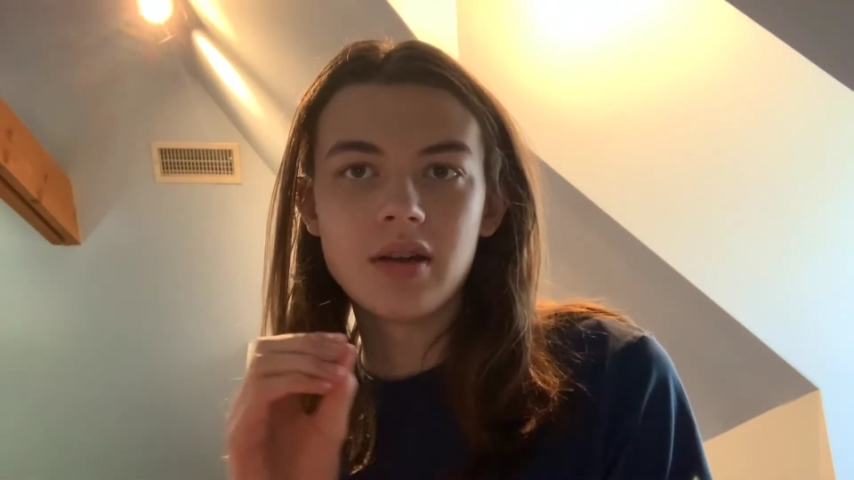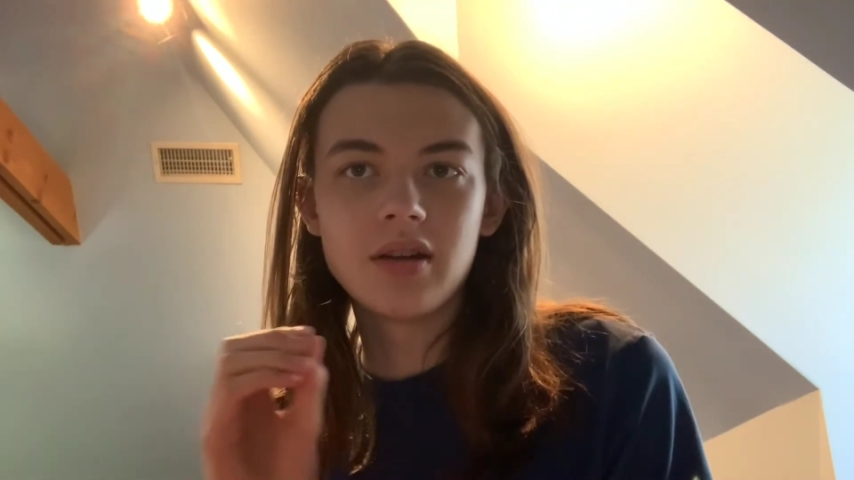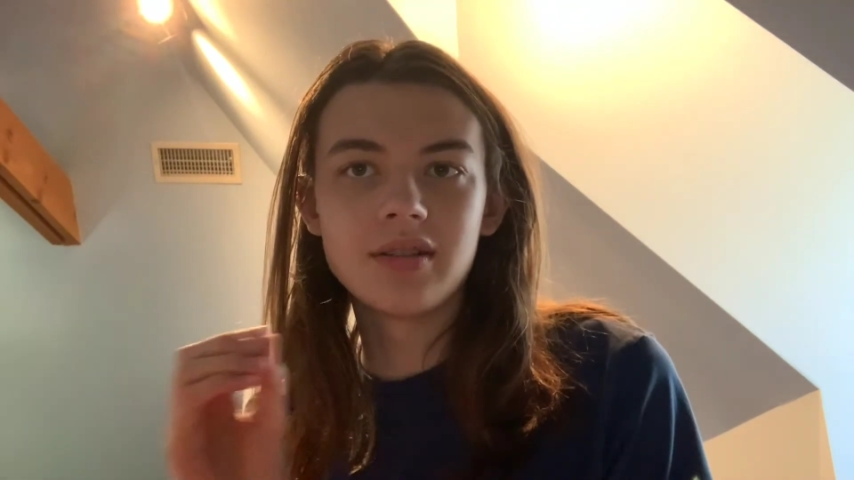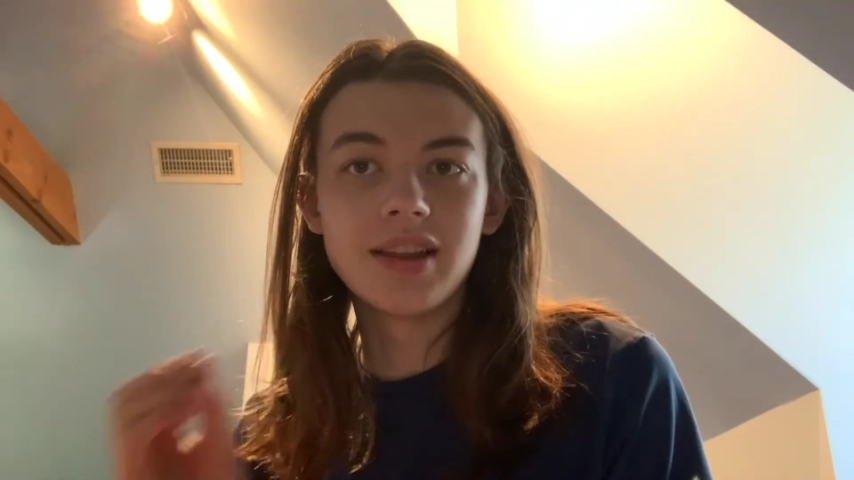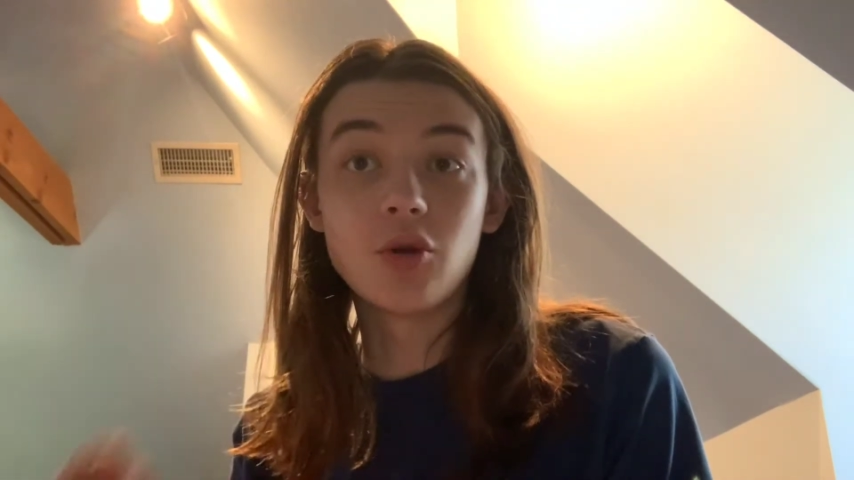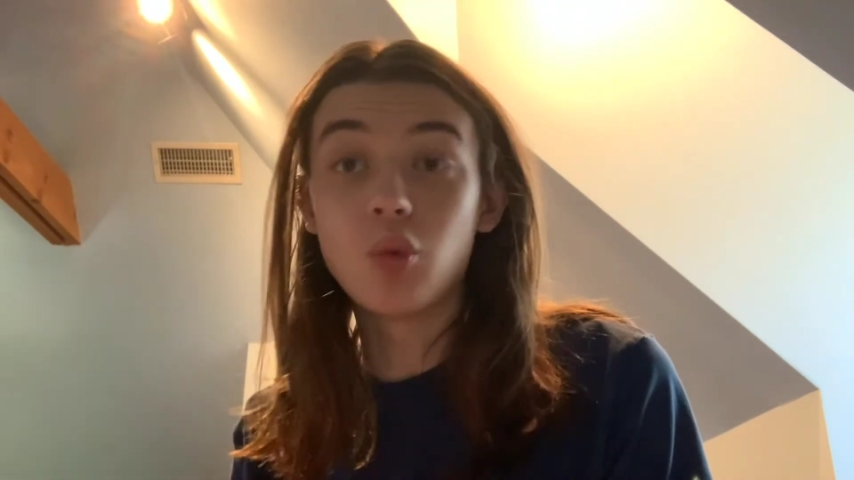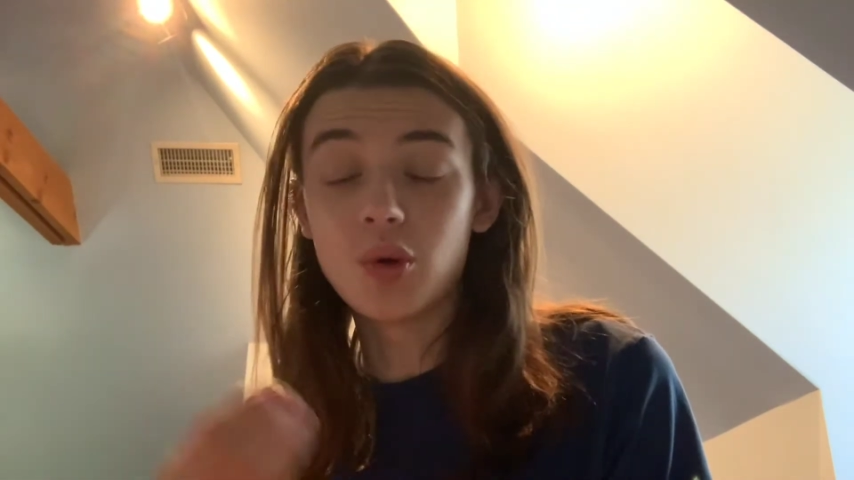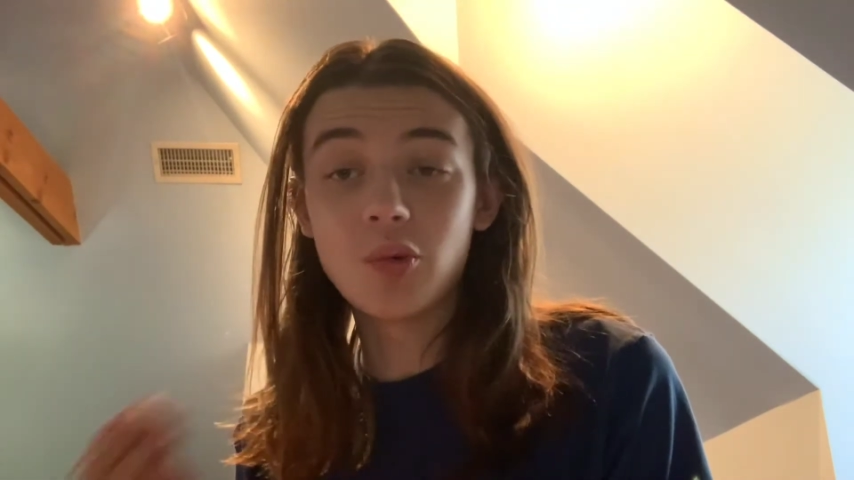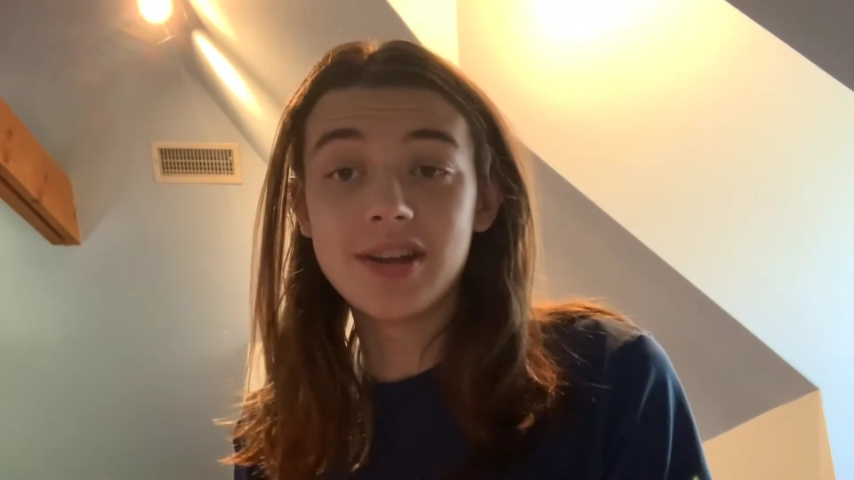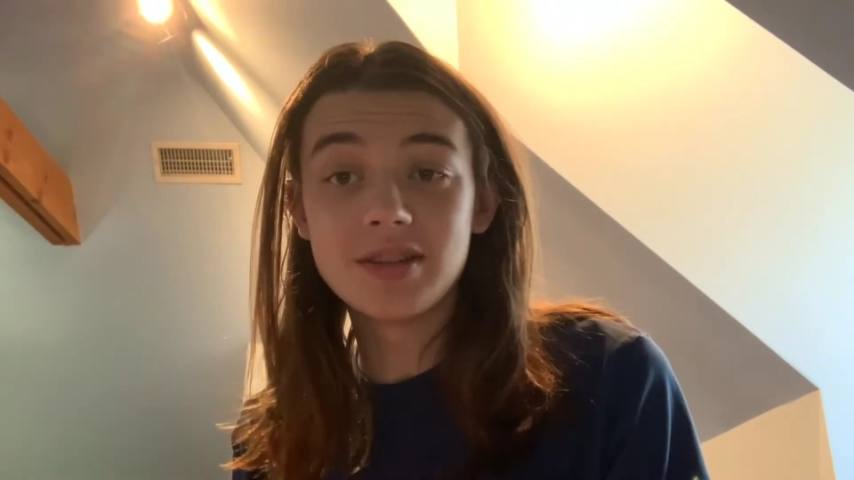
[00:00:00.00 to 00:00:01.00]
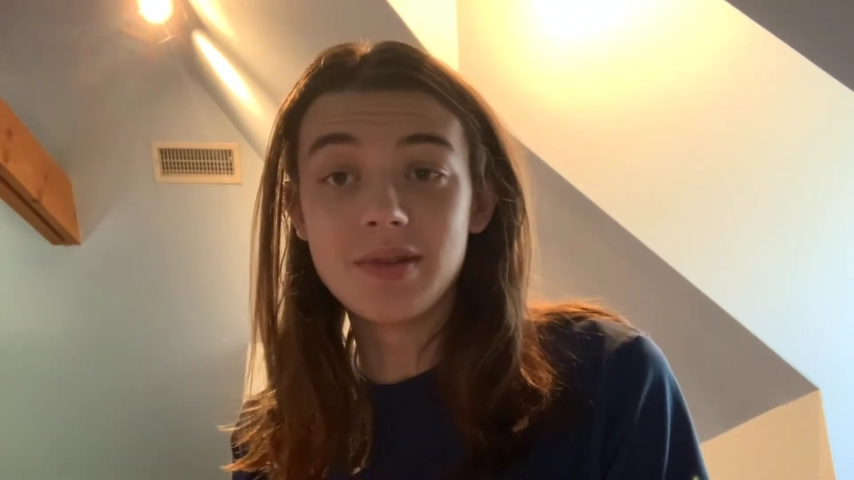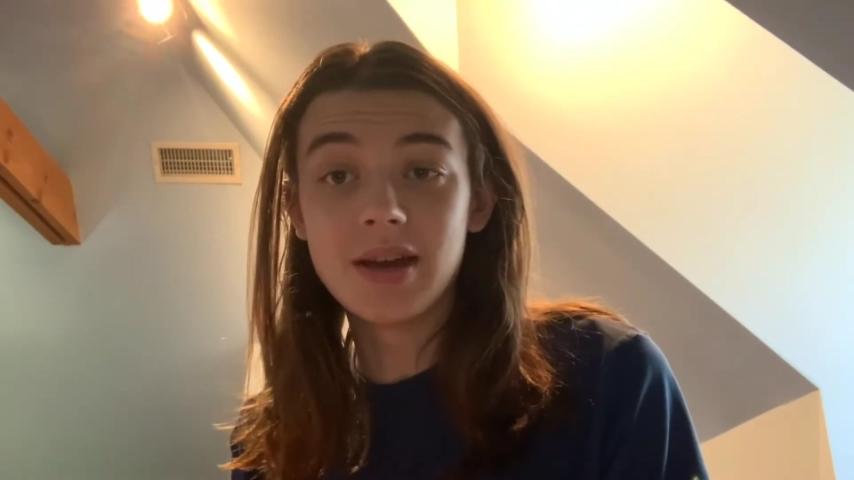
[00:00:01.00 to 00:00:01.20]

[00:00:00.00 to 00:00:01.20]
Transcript: Like, one way to become